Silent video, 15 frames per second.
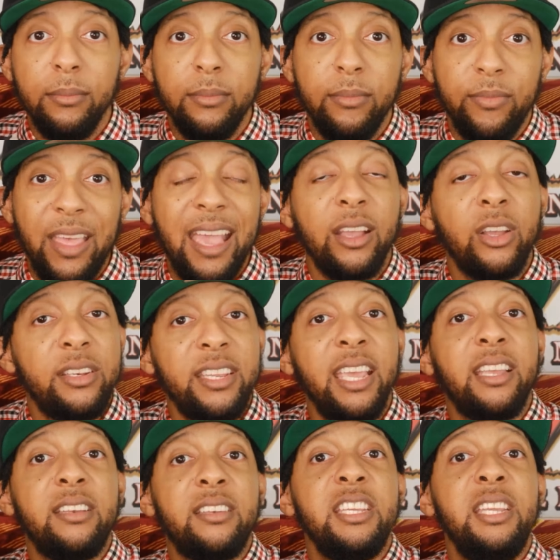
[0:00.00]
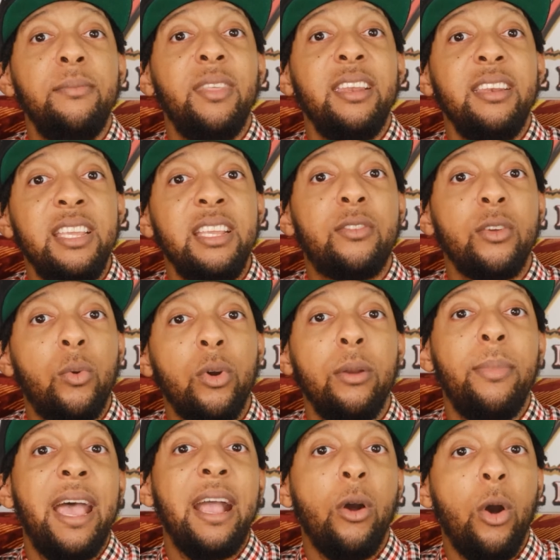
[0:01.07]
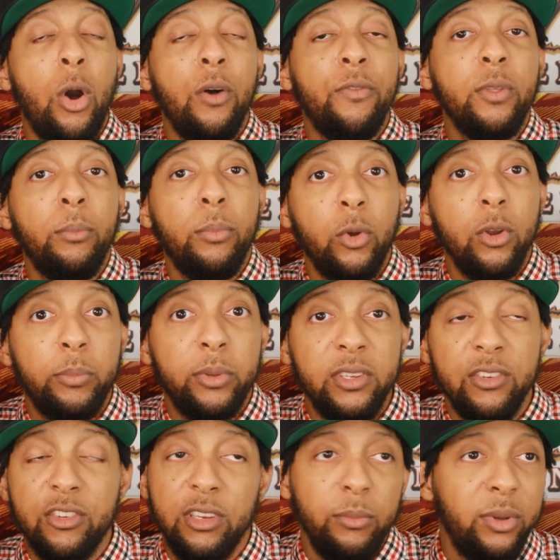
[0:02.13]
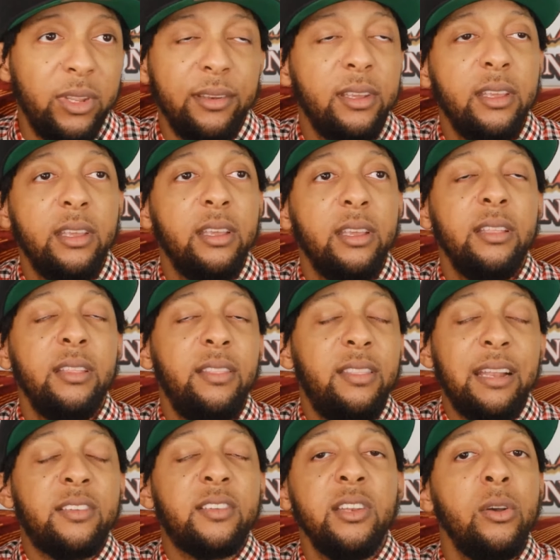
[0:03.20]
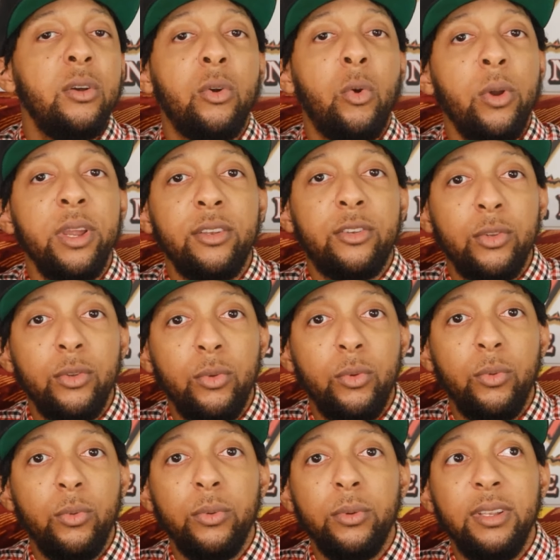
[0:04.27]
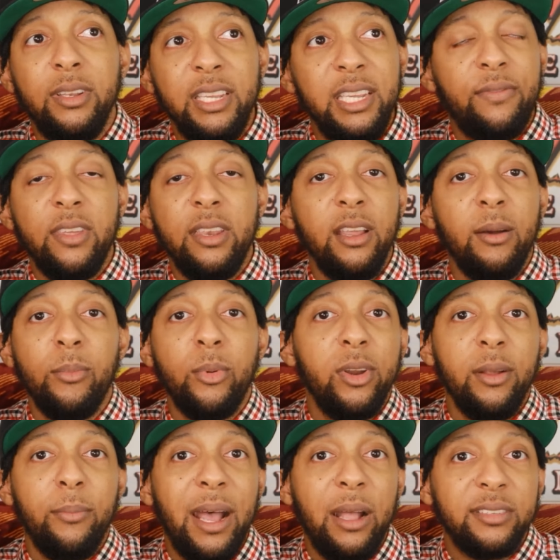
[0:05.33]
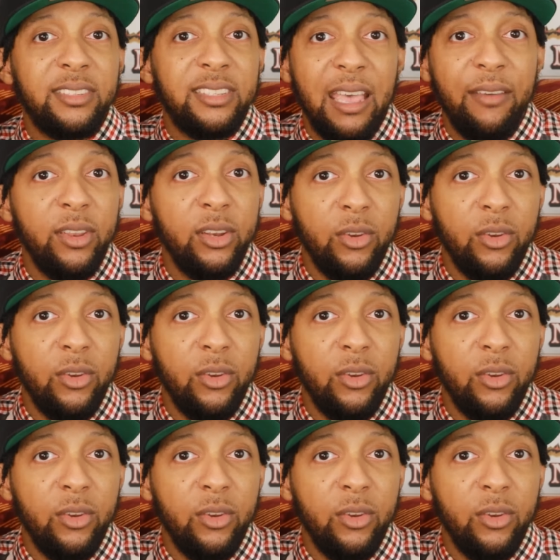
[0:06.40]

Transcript: That could take a team that needs a quarterback off the board potentially, but that's still going to leave the number at about 7